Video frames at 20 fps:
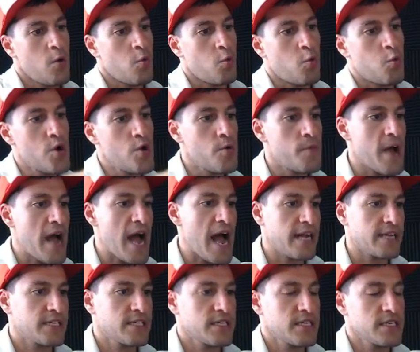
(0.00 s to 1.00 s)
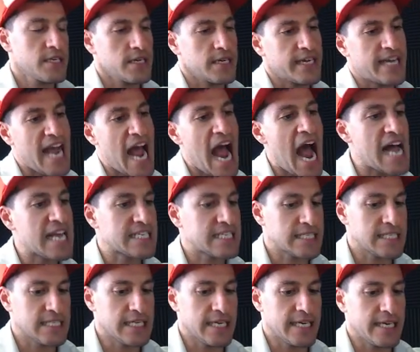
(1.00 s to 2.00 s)
Woobat,
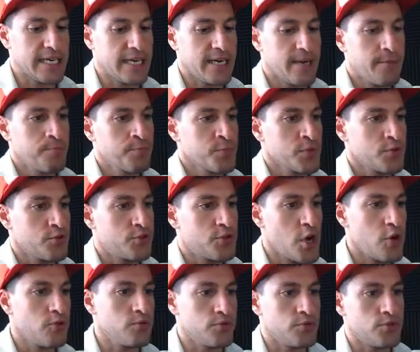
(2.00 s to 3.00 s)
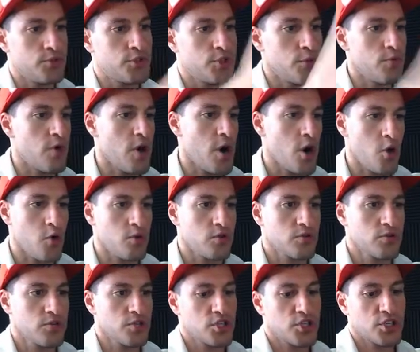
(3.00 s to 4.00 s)
Ghastly, Doduo,
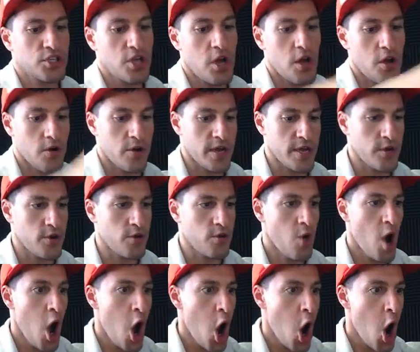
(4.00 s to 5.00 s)
Staryu.